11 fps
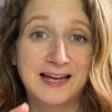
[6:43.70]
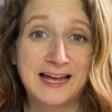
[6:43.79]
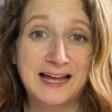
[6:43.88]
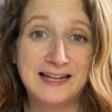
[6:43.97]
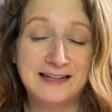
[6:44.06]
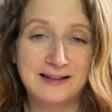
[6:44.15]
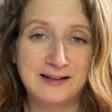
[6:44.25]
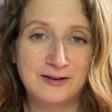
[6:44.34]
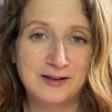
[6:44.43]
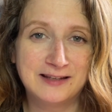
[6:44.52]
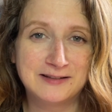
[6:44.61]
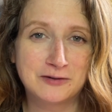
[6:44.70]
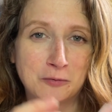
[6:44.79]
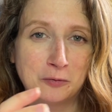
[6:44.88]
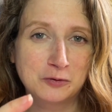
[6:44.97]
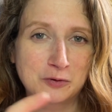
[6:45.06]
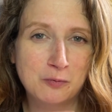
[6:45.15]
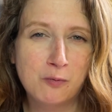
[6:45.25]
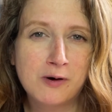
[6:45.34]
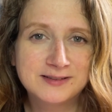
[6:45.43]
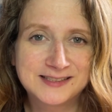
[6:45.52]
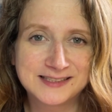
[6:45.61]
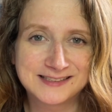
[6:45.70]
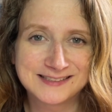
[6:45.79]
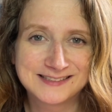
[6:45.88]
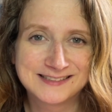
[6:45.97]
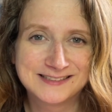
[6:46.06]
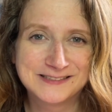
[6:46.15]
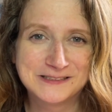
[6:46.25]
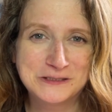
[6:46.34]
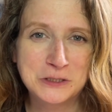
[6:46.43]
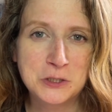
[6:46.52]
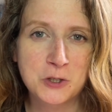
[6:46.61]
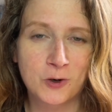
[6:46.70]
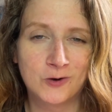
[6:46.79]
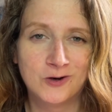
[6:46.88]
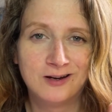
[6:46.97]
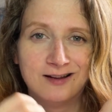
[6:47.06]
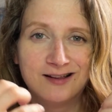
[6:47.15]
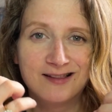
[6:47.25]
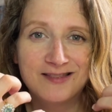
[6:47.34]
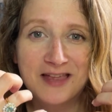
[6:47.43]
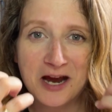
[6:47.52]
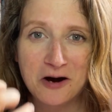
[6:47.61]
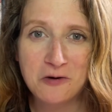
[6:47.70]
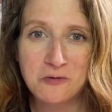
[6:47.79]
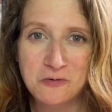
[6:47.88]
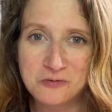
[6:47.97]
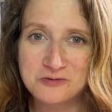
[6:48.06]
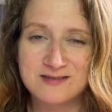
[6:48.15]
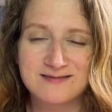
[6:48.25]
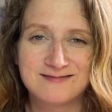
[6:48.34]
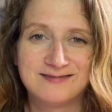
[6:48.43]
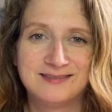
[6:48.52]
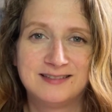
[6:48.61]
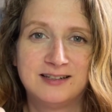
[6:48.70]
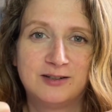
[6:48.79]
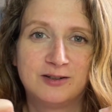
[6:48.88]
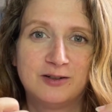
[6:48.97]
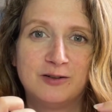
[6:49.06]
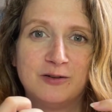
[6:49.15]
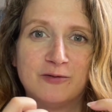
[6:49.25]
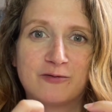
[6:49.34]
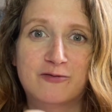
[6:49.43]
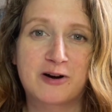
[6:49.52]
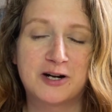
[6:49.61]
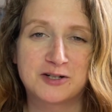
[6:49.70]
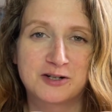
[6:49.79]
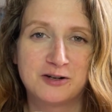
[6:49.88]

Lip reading: And the Guises also wanted, you know, their own French